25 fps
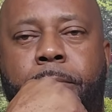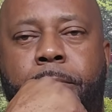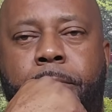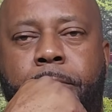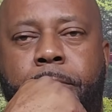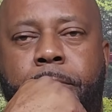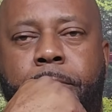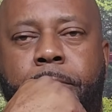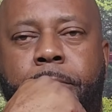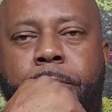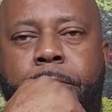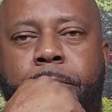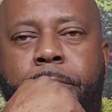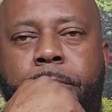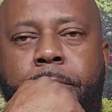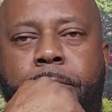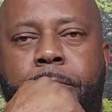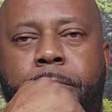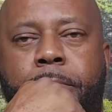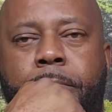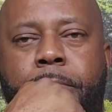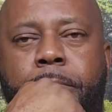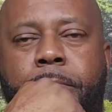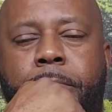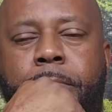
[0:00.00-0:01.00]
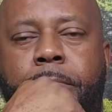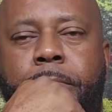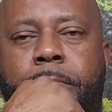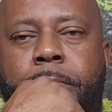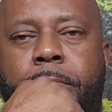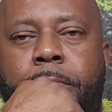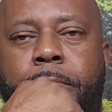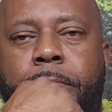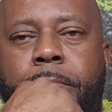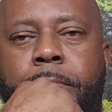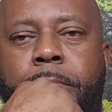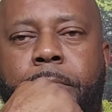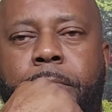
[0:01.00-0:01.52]

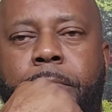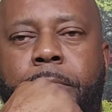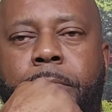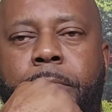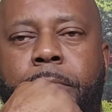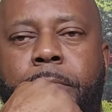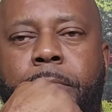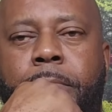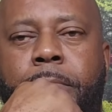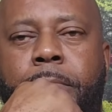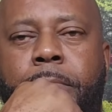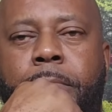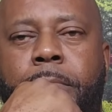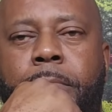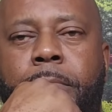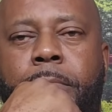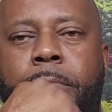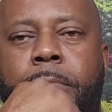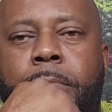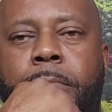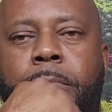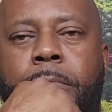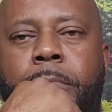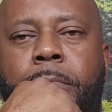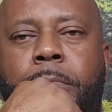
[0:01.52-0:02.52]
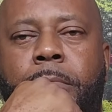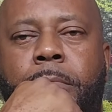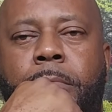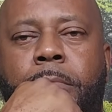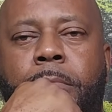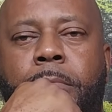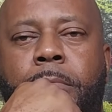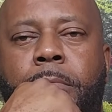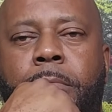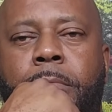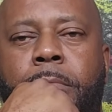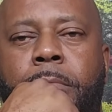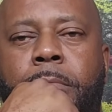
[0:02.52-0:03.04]

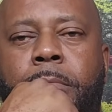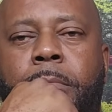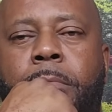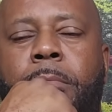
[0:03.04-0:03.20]
[no speech]